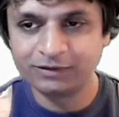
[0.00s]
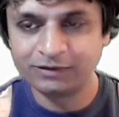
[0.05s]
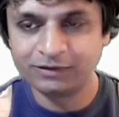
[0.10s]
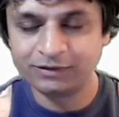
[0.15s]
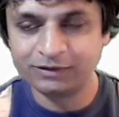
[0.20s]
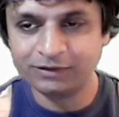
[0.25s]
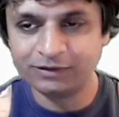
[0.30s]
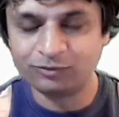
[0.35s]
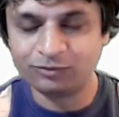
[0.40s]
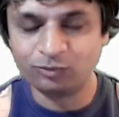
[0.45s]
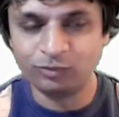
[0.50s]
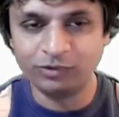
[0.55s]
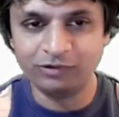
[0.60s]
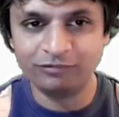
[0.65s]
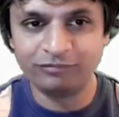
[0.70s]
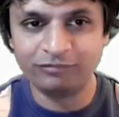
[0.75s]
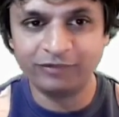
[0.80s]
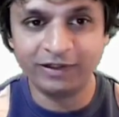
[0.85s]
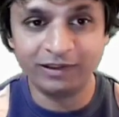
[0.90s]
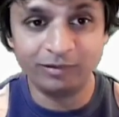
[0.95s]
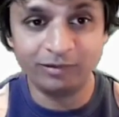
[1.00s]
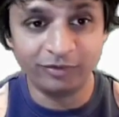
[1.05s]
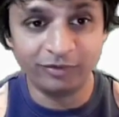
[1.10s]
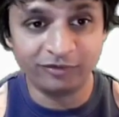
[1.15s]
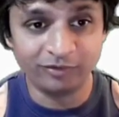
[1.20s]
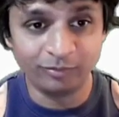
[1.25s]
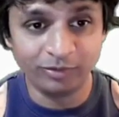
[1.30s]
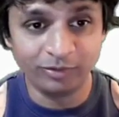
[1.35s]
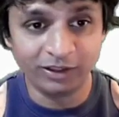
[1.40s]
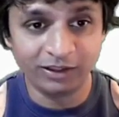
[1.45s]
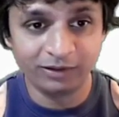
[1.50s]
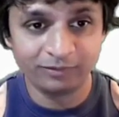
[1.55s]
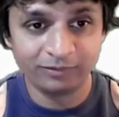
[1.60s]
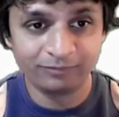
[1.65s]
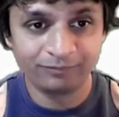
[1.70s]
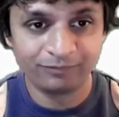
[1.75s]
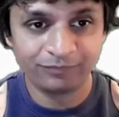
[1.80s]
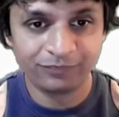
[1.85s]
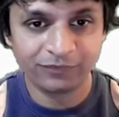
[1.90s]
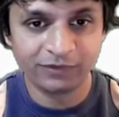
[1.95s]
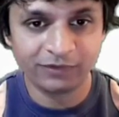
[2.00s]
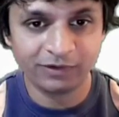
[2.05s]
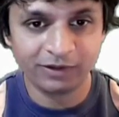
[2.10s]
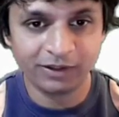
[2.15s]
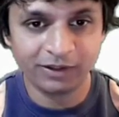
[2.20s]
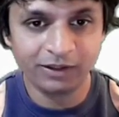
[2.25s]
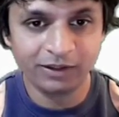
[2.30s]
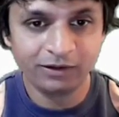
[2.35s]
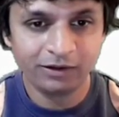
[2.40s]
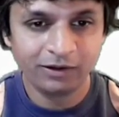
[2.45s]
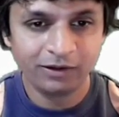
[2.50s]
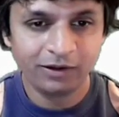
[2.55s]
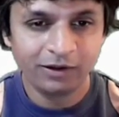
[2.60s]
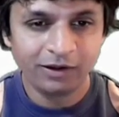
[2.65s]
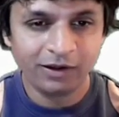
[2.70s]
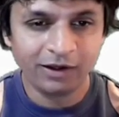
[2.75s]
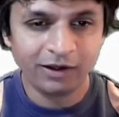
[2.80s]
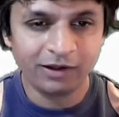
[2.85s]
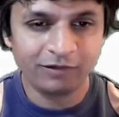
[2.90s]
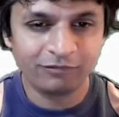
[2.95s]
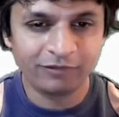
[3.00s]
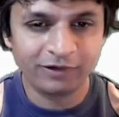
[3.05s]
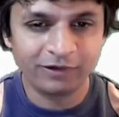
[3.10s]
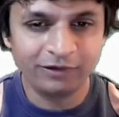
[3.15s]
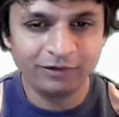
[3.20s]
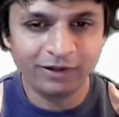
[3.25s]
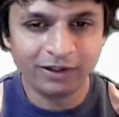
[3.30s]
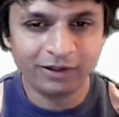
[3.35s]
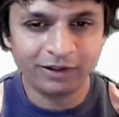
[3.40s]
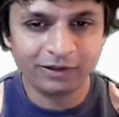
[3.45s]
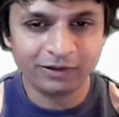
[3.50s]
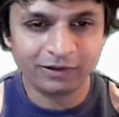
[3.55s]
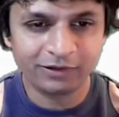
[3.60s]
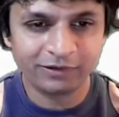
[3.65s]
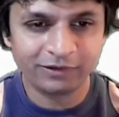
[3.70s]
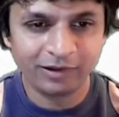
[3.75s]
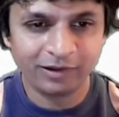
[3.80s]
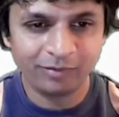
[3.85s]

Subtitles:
it will fail miserably. Okay. And if I look at it, it'll tell